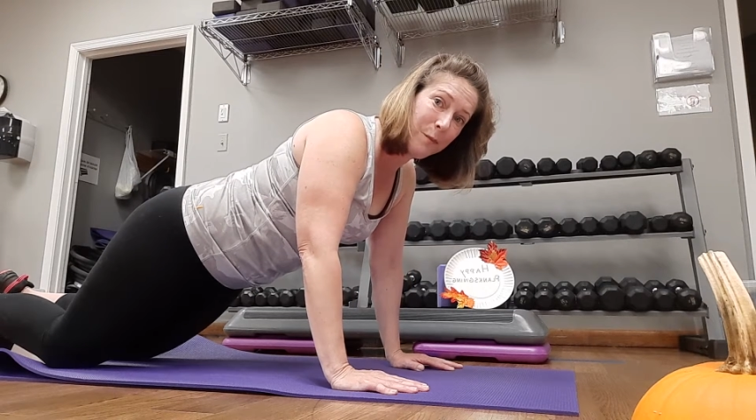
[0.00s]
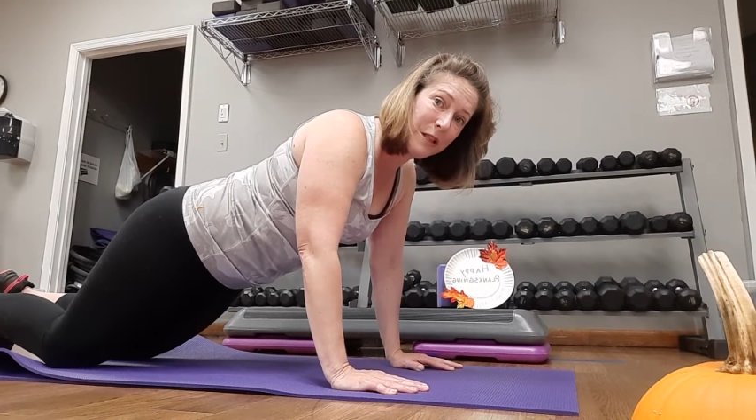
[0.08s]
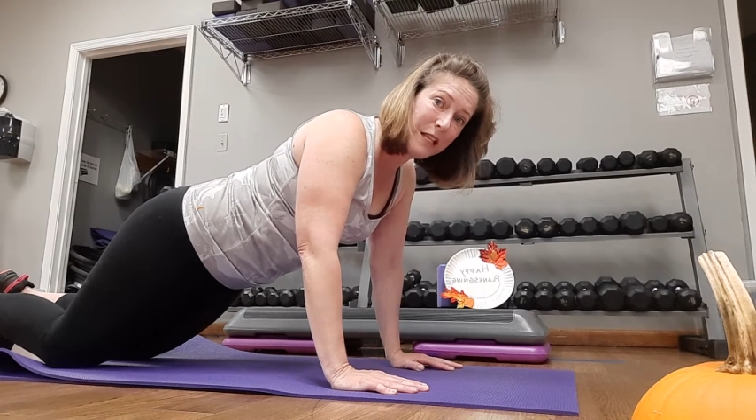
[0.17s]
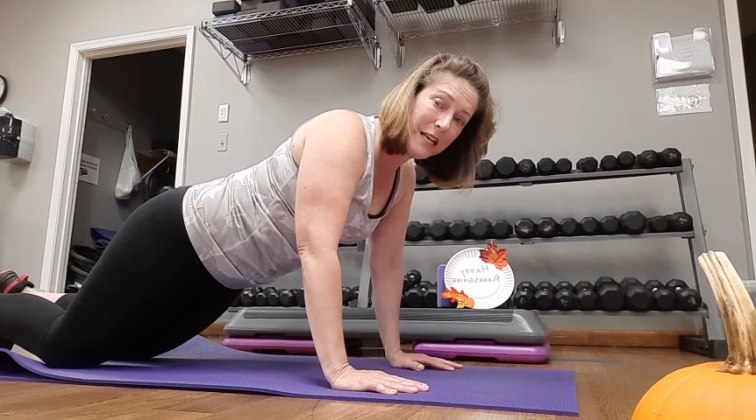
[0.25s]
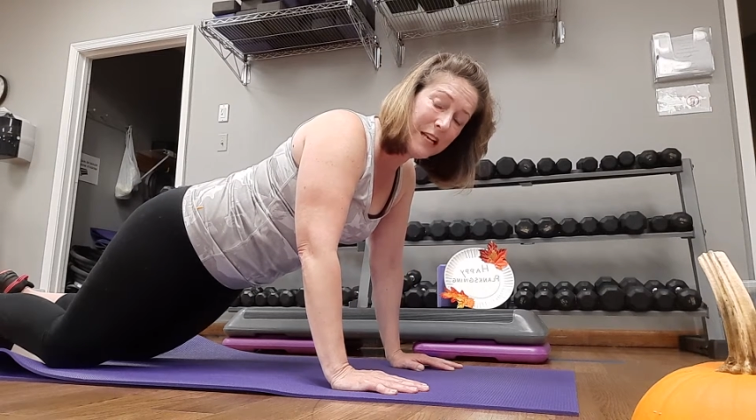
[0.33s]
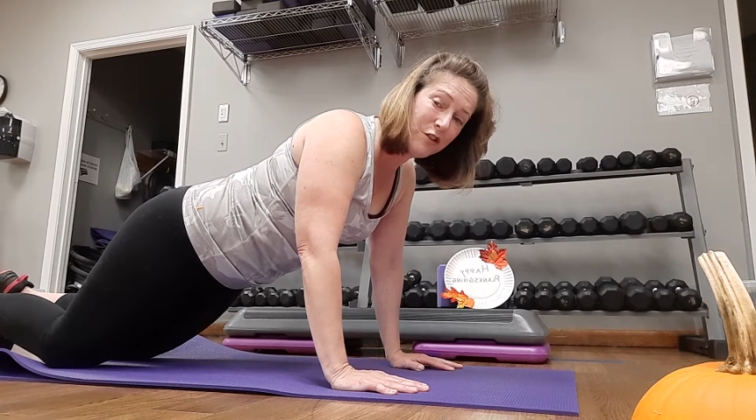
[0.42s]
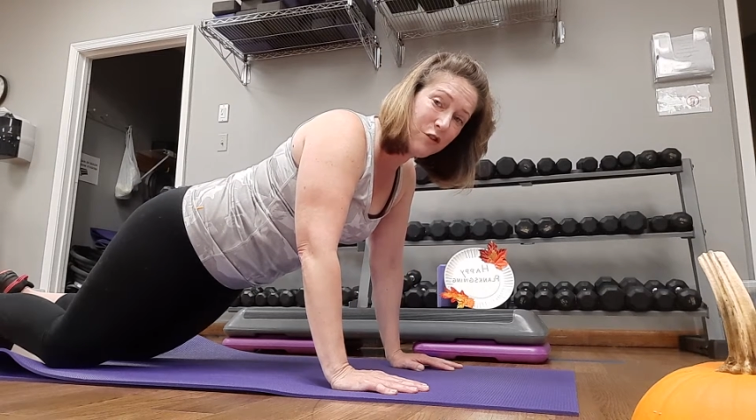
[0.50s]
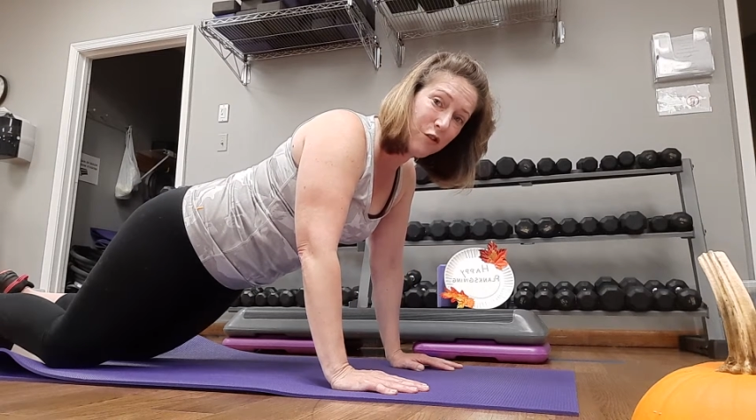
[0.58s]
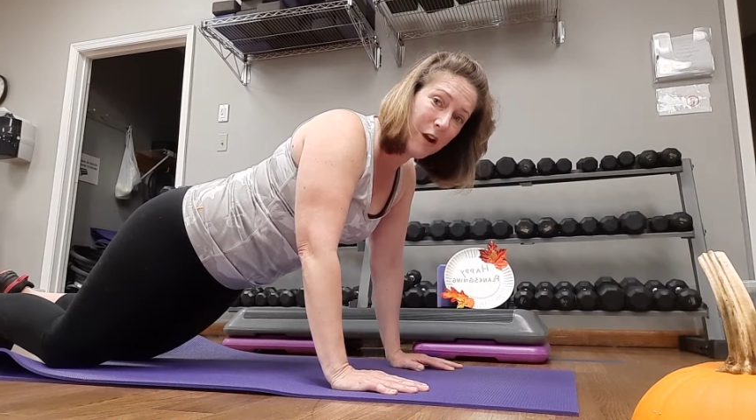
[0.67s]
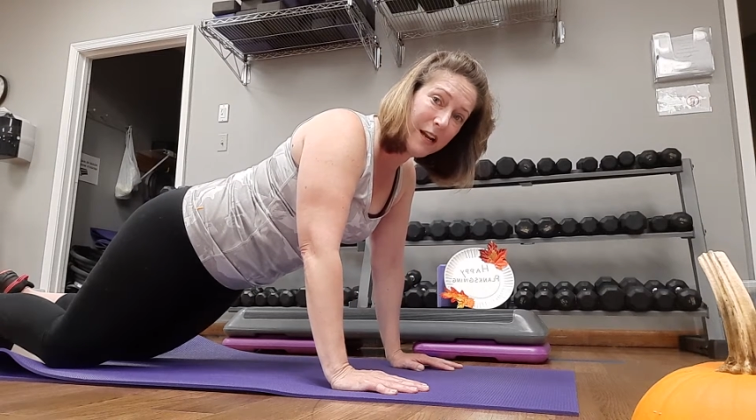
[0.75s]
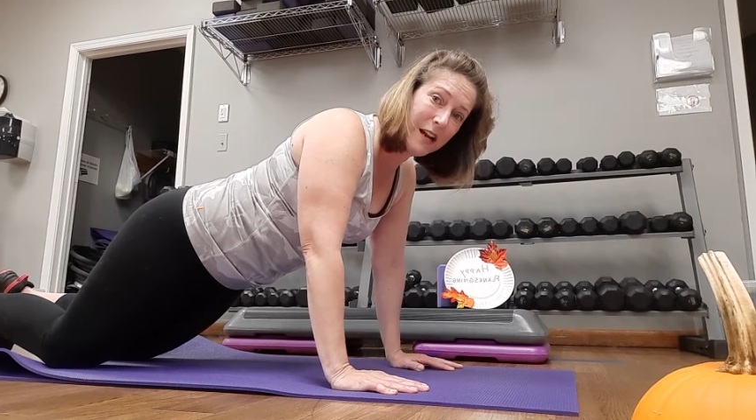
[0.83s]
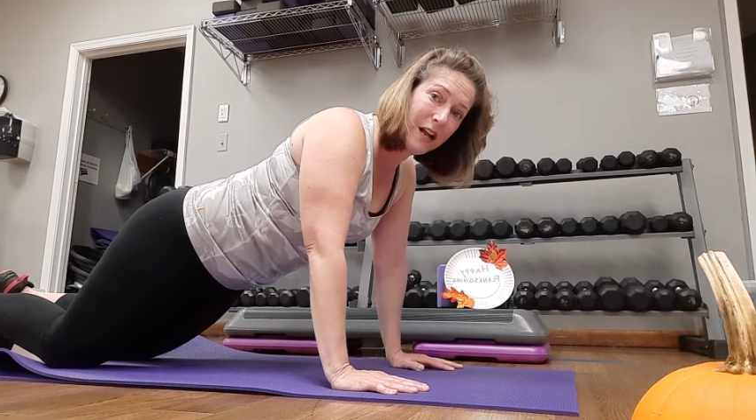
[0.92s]
please
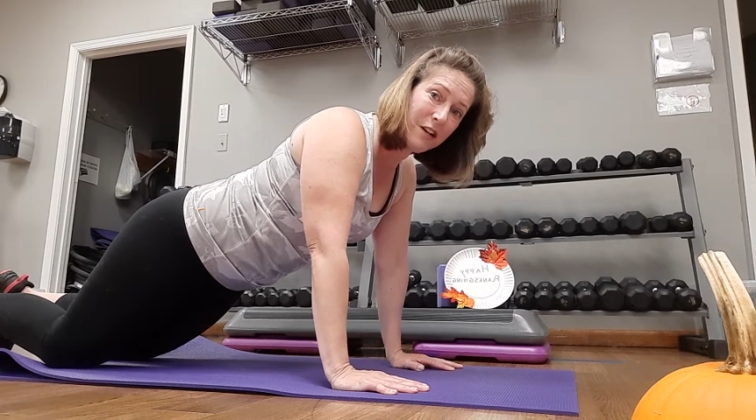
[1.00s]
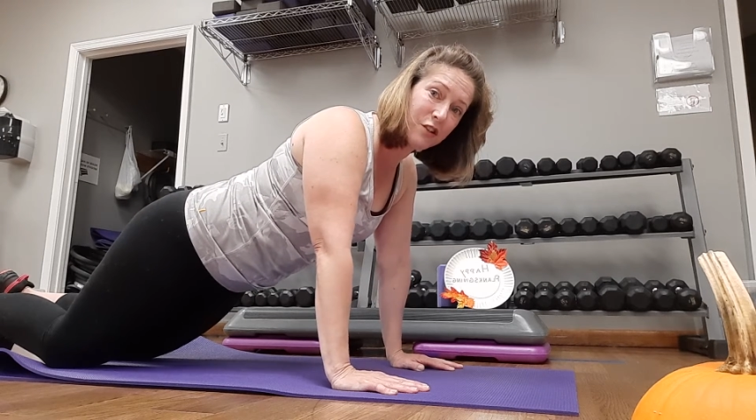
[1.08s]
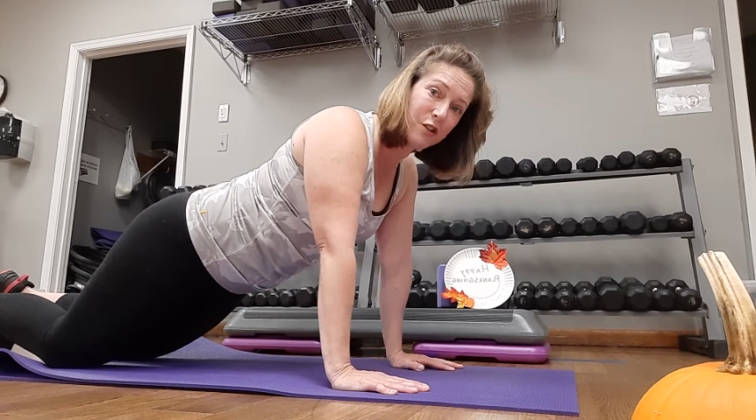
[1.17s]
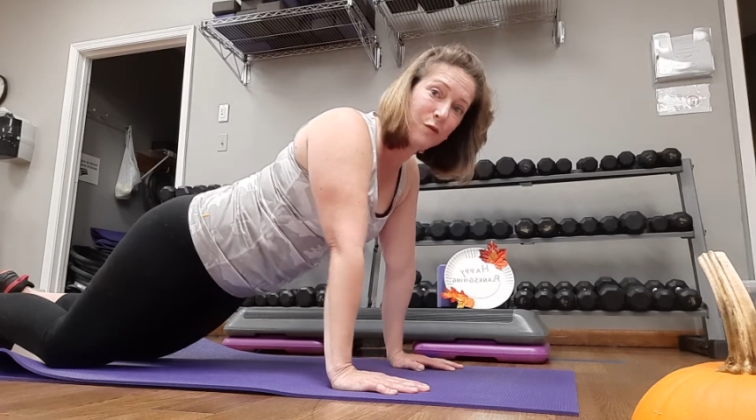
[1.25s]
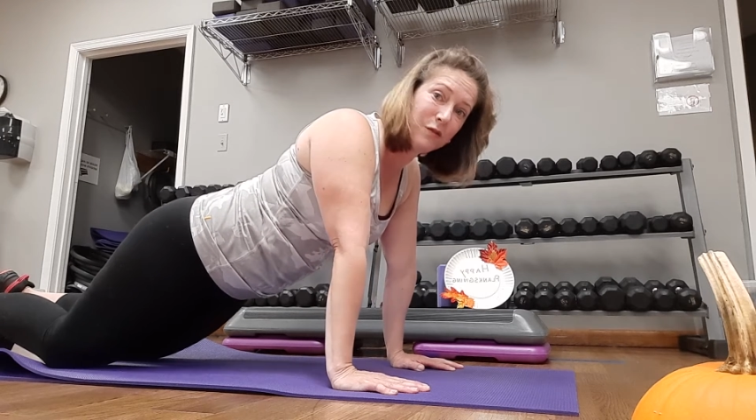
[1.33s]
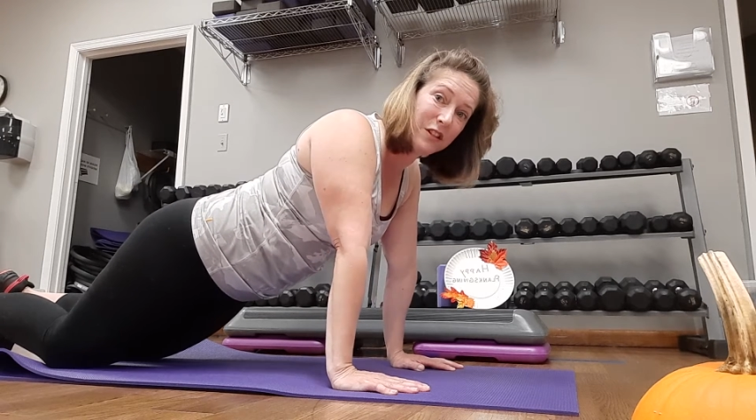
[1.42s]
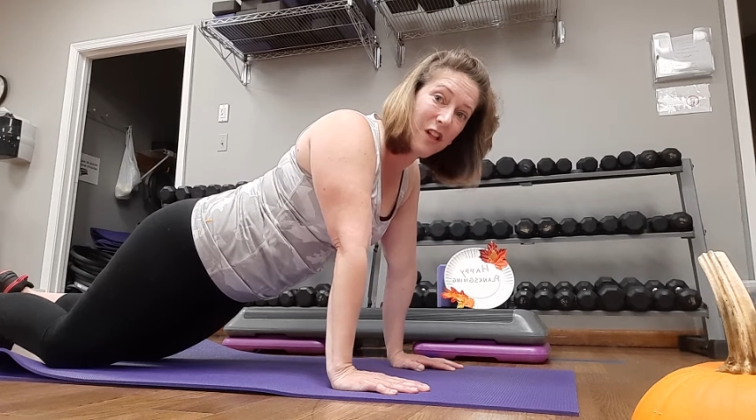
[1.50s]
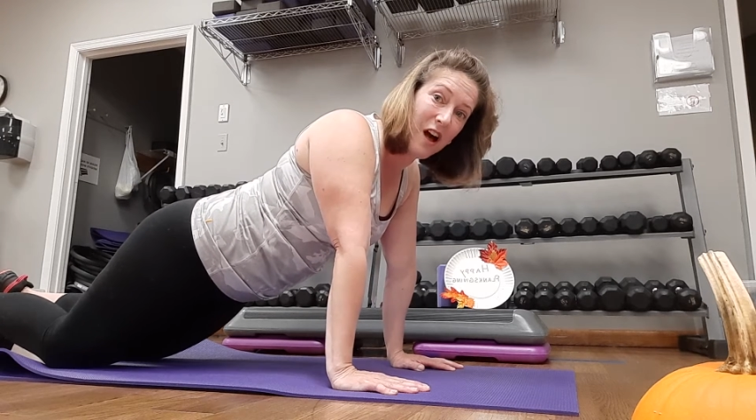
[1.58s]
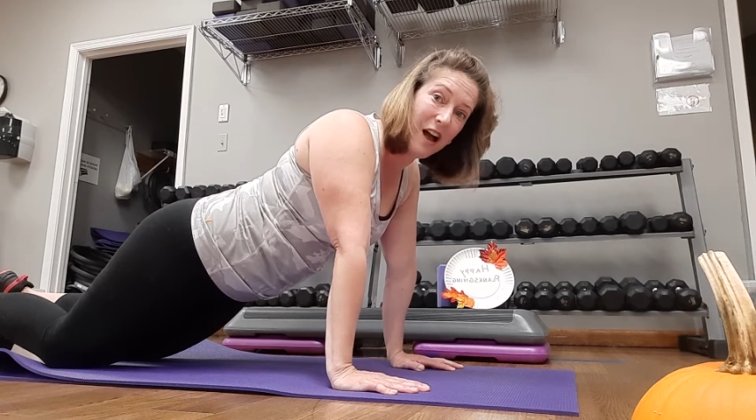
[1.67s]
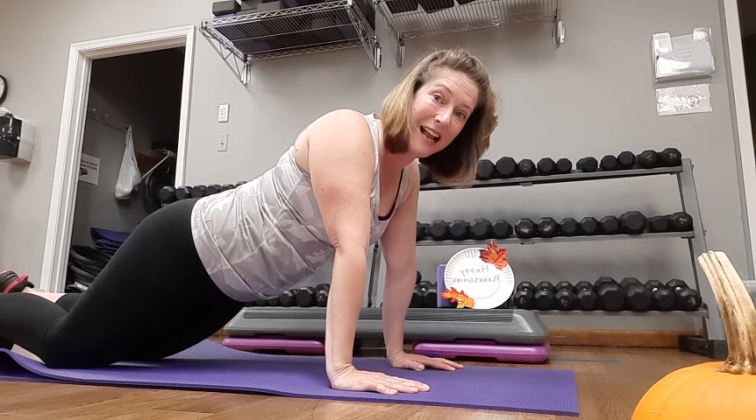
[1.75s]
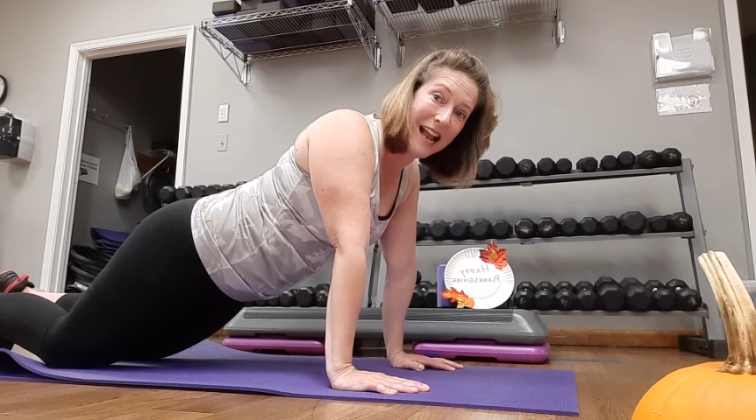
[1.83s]
try not to lock